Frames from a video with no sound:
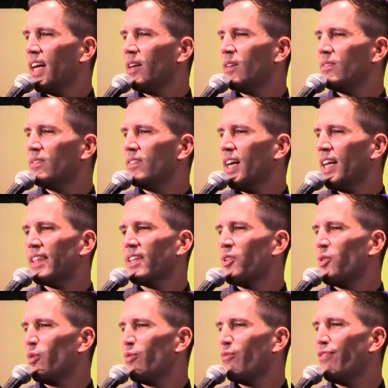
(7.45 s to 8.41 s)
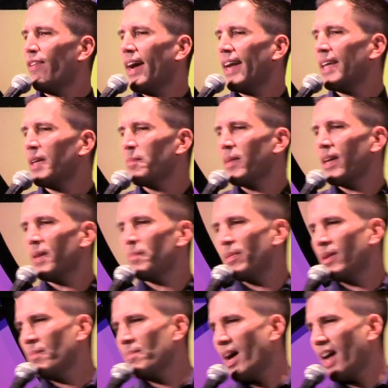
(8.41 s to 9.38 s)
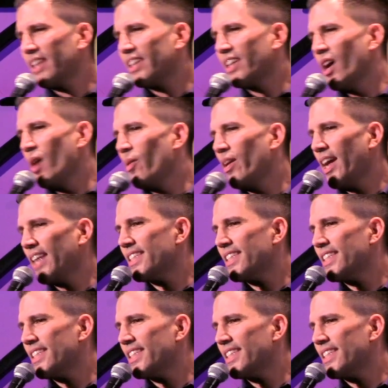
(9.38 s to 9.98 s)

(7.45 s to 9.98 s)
I don't... Not that you're inviting me, but I'm not going.